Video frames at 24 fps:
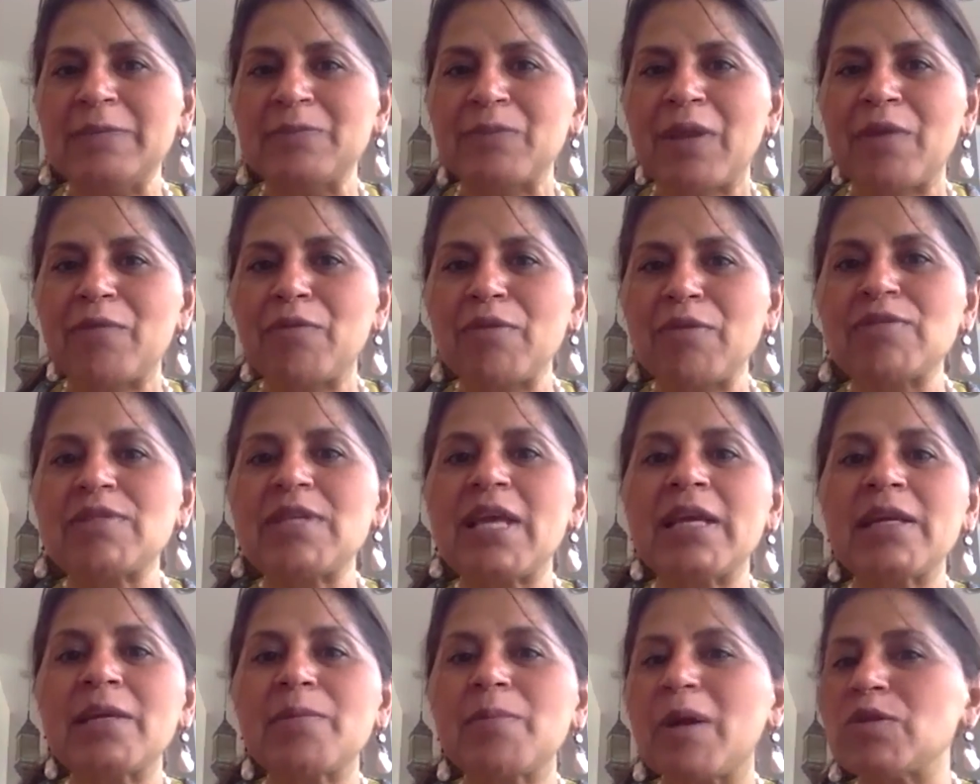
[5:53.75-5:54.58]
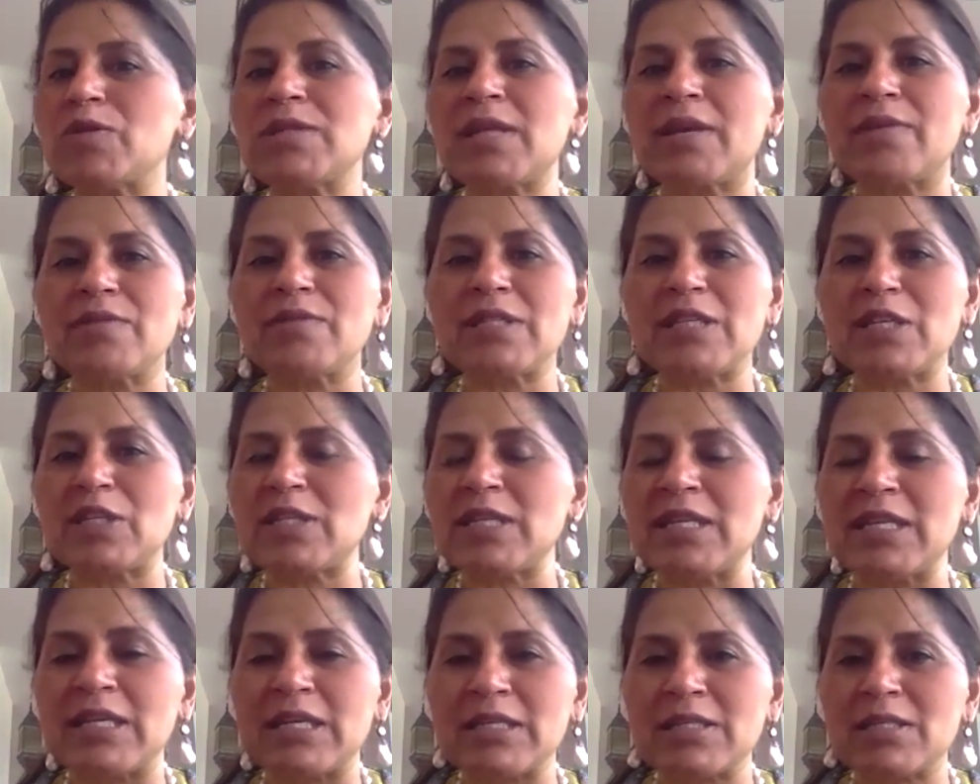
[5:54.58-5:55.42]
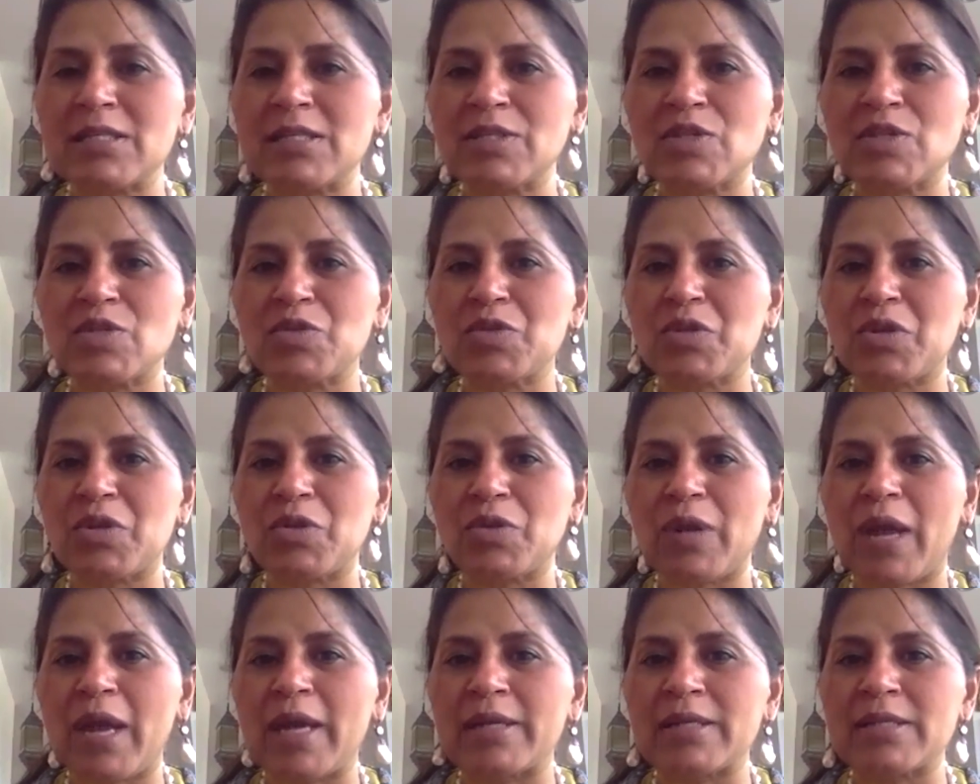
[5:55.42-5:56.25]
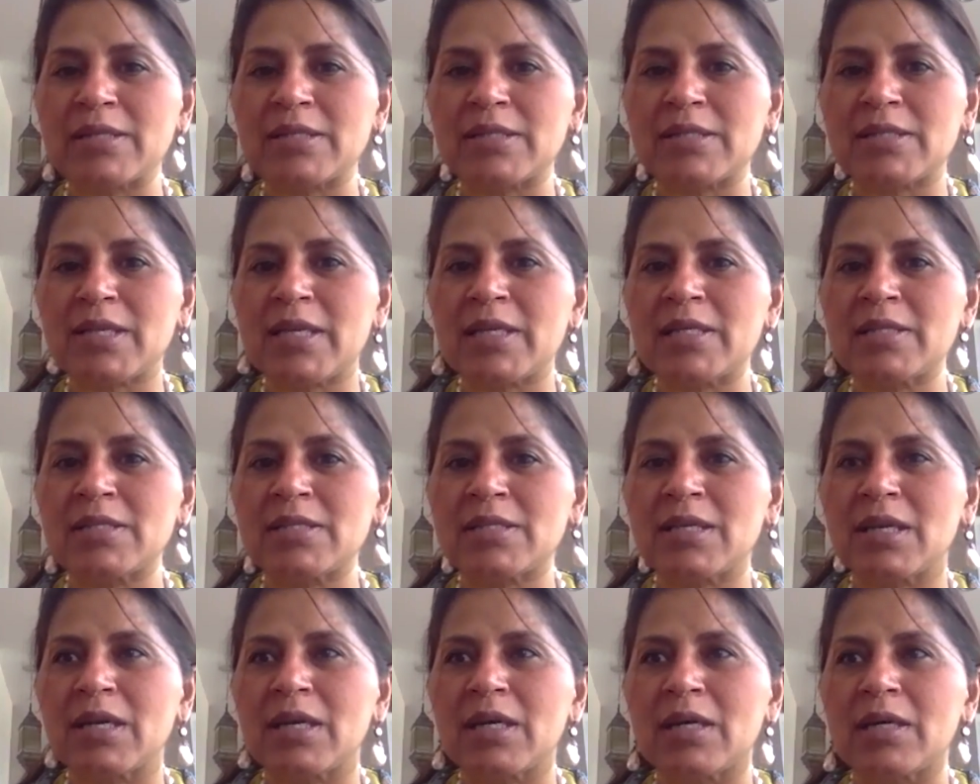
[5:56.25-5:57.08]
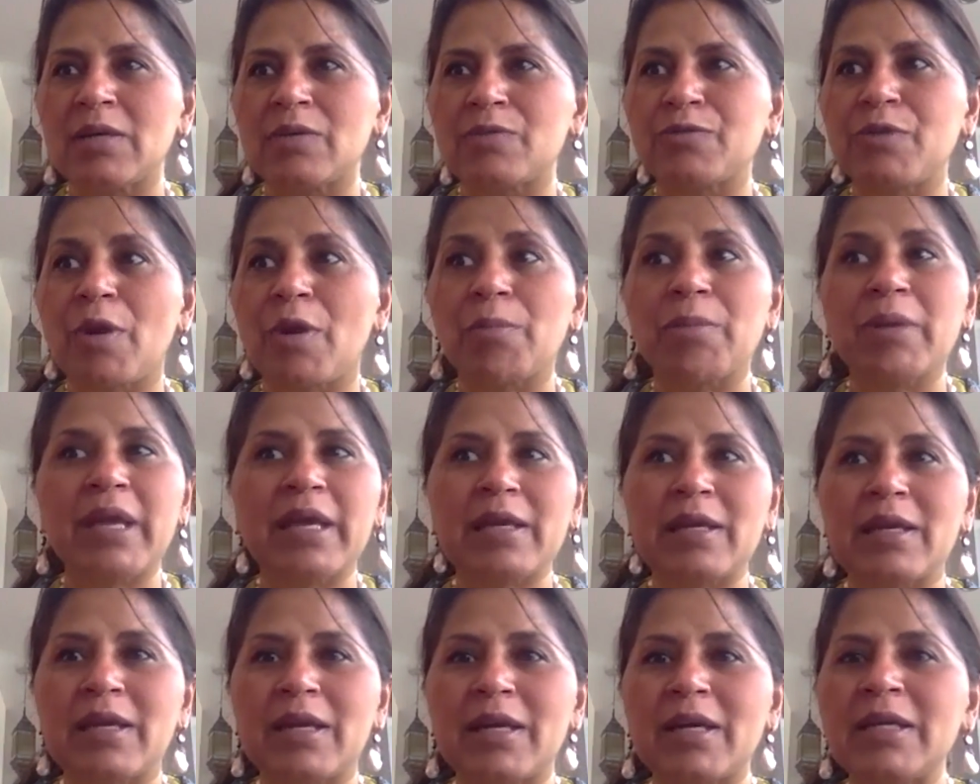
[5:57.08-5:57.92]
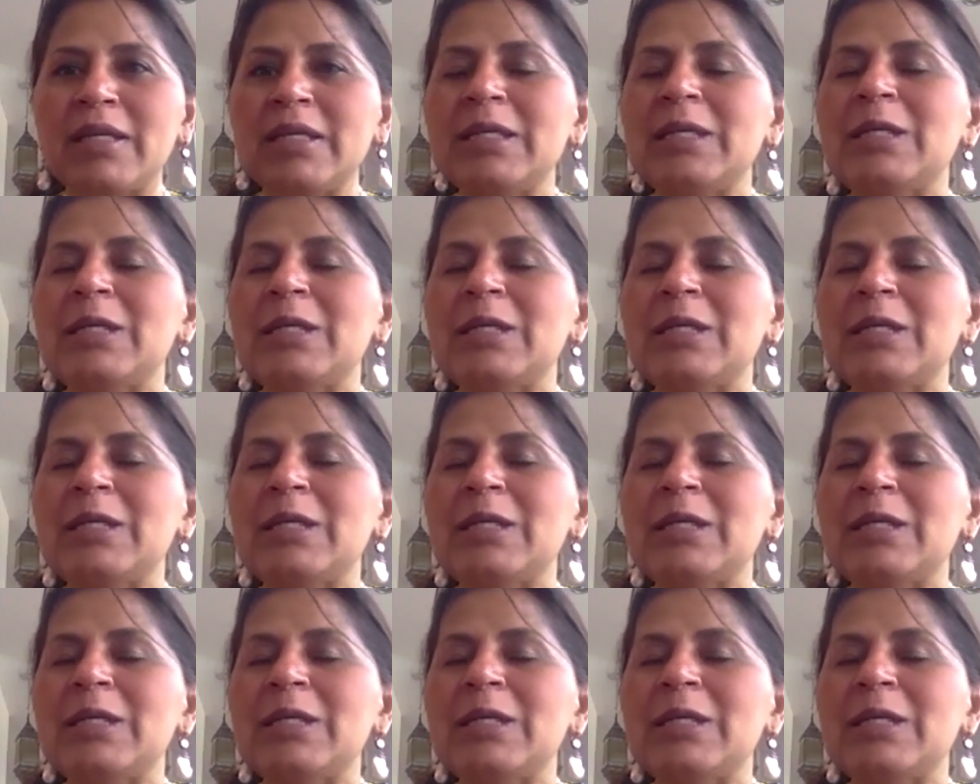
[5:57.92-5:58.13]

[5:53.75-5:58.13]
and we've sent about 70 nurses to the United States uh, from Kerala.